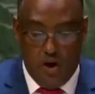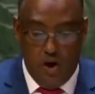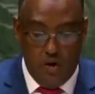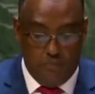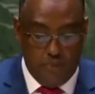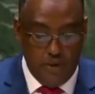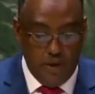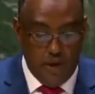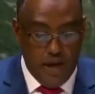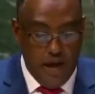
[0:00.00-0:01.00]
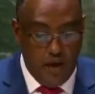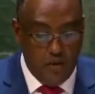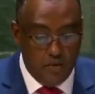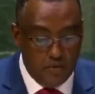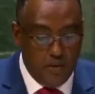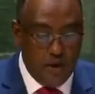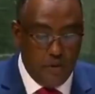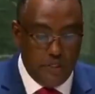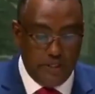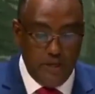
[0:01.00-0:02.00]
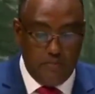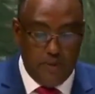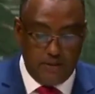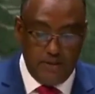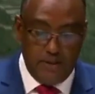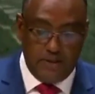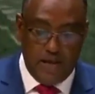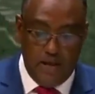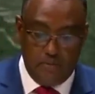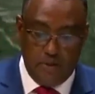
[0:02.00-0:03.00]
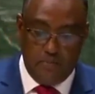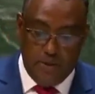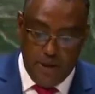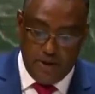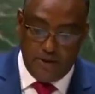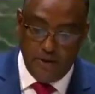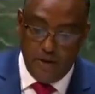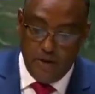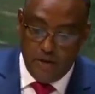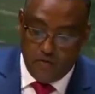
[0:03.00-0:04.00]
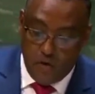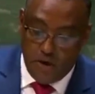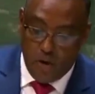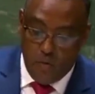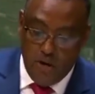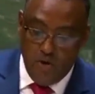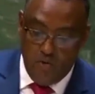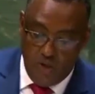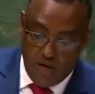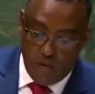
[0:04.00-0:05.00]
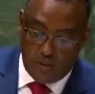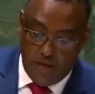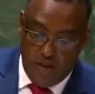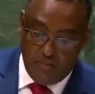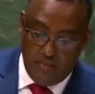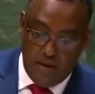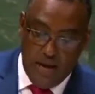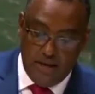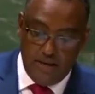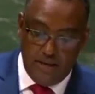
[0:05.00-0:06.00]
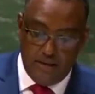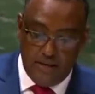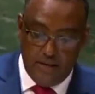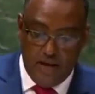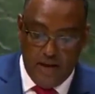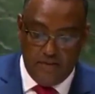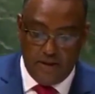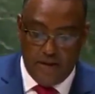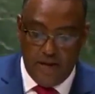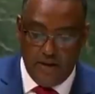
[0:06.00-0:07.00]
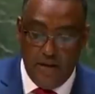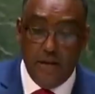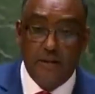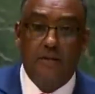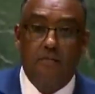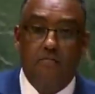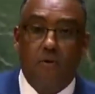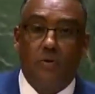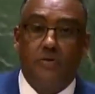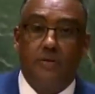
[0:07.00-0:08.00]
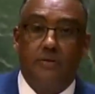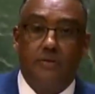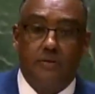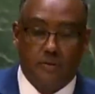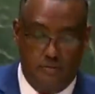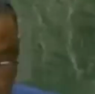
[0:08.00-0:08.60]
We hope our negotiating partners are prepared for a win-win outcome under the African-led process.